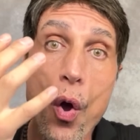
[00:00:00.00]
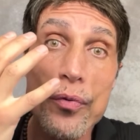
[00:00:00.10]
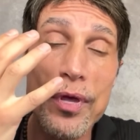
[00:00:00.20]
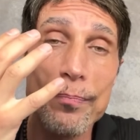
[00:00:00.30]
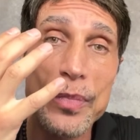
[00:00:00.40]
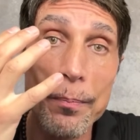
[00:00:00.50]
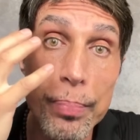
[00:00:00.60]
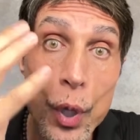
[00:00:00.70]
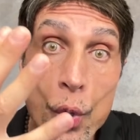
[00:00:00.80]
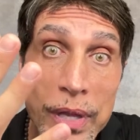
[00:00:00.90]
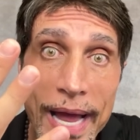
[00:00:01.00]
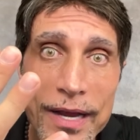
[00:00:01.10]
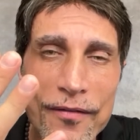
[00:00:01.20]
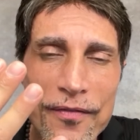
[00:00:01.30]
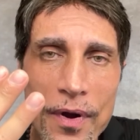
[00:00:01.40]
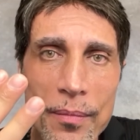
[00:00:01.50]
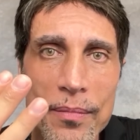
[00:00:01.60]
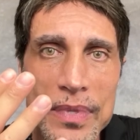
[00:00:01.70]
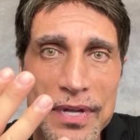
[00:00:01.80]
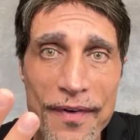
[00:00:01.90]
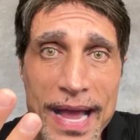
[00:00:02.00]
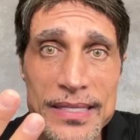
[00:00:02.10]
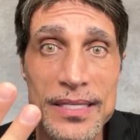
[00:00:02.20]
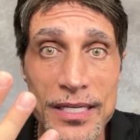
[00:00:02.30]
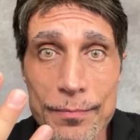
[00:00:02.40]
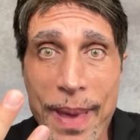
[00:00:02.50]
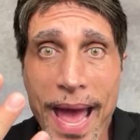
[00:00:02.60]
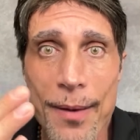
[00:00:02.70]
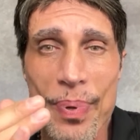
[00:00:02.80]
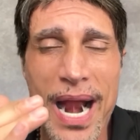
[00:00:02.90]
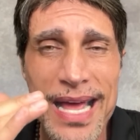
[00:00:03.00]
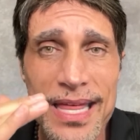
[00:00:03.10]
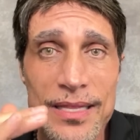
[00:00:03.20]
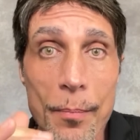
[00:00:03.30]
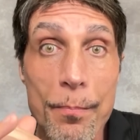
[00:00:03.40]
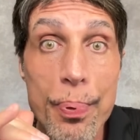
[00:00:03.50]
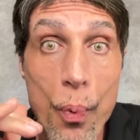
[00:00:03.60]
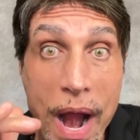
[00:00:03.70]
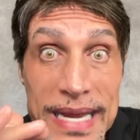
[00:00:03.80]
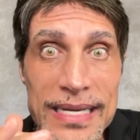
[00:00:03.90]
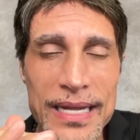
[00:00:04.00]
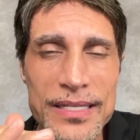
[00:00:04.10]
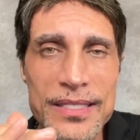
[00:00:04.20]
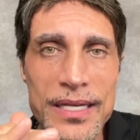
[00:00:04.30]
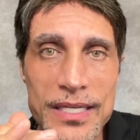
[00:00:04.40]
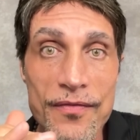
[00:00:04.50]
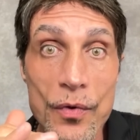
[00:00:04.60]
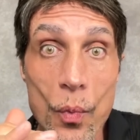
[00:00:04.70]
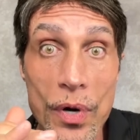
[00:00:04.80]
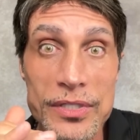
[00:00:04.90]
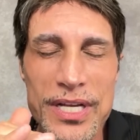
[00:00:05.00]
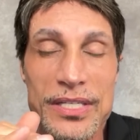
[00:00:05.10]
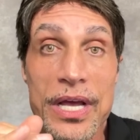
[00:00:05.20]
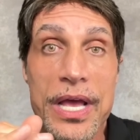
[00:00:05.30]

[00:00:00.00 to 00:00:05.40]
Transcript: The blue light from devices is bad, but I think the brightness is even worse, because